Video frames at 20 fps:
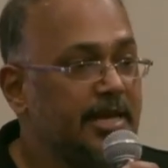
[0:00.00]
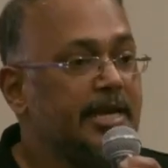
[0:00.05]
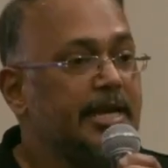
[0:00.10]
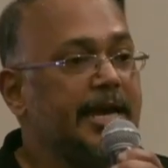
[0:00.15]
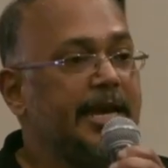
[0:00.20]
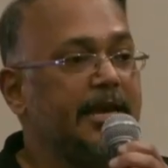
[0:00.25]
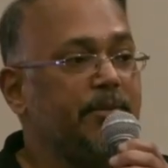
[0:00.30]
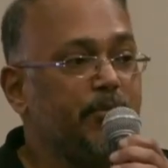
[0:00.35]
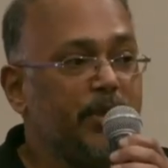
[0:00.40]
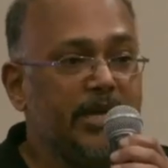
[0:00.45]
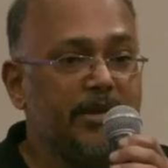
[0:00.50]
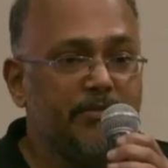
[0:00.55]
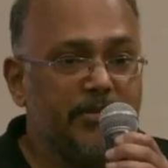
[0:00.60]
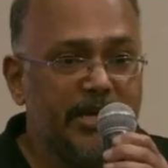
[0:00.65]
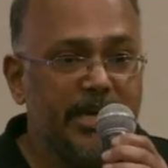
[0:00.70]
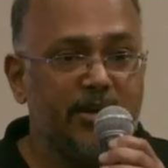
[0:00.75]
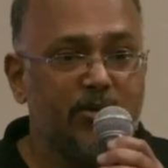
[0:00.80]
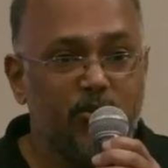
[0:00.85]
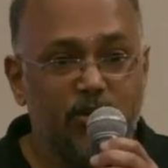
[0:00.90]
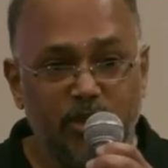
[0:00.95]
hey,
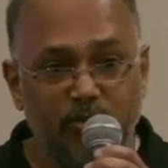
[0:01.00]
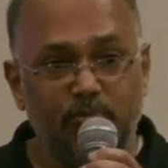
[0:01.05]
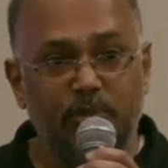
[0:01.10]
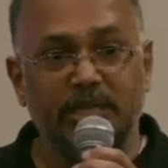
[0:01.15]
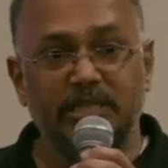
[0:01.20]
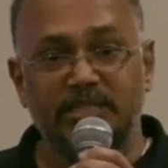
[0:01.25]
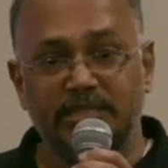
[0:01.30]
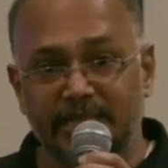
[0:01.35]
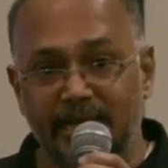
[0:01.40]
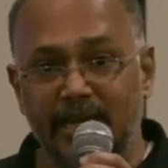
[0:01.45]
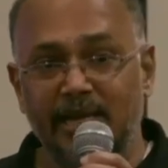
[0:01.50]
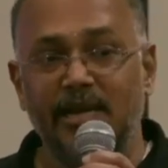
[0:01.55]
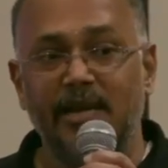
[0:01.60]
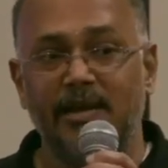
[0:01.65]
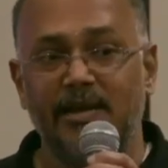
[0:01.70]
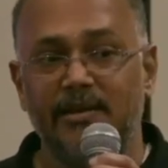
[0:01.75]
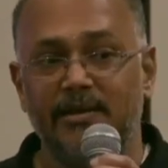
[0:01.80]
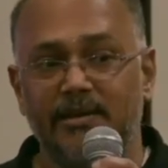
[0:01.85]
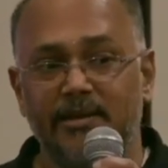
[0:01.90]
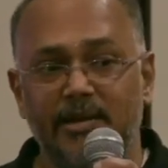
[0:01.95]
BMK, could you please tell
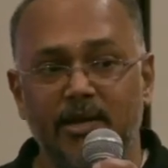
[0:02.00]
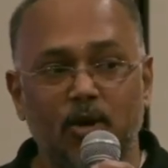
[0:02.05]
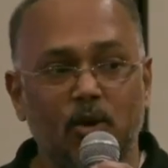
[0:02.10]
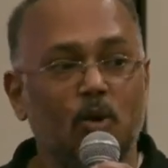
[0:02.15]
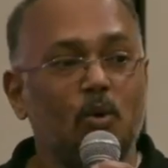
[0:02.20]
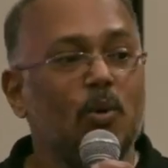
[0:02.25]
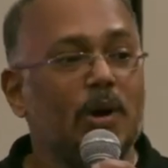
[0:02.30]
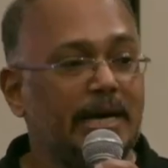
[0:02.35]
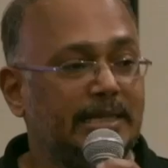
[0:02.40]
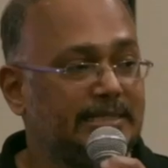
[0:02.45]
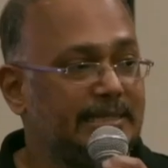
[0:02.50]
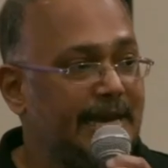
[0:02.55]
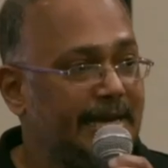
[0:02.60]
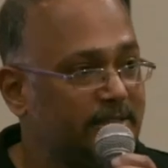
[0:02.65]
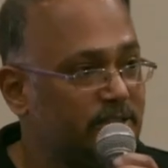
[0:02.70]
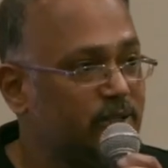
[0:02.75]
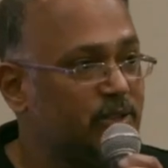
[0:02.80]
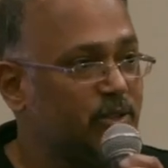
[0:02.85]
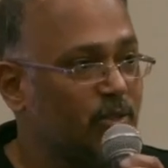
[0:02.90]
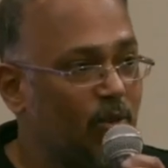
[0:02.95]
who has
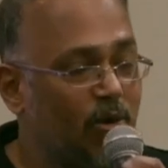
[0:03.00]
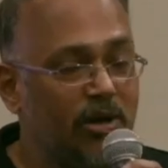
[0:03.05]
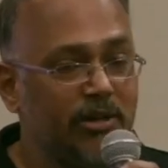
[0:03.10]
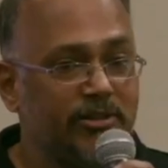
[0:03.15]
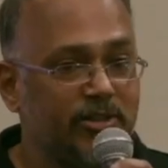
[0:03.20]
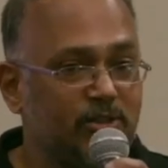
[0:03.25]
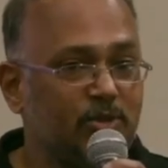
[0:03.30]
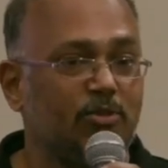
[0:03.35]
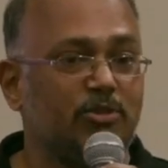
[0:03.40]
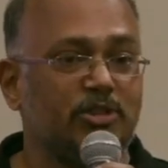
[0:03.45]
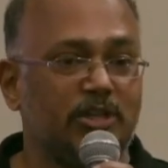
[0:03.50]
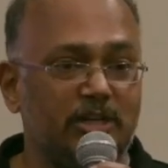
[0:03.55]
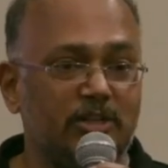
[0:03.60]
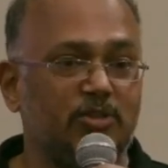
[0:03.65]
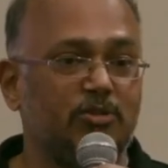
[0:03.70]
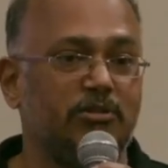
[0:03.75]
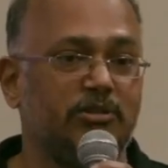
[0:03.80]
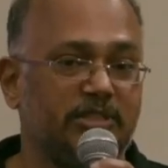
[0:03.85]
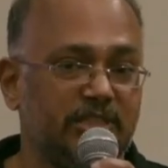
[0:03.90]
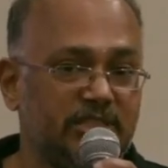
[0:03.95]
access to all the source
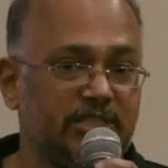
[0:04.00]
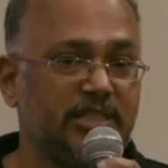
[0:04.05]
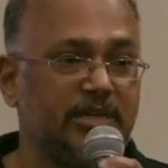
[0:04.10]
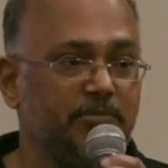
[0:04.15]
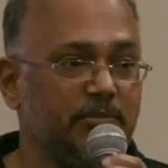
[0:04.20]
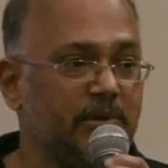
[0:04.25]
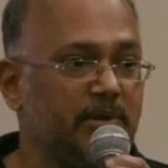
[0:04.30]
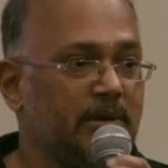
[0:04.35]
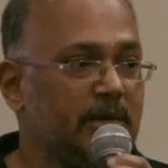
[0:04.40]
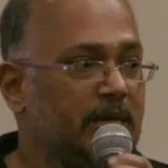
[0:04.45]
control system?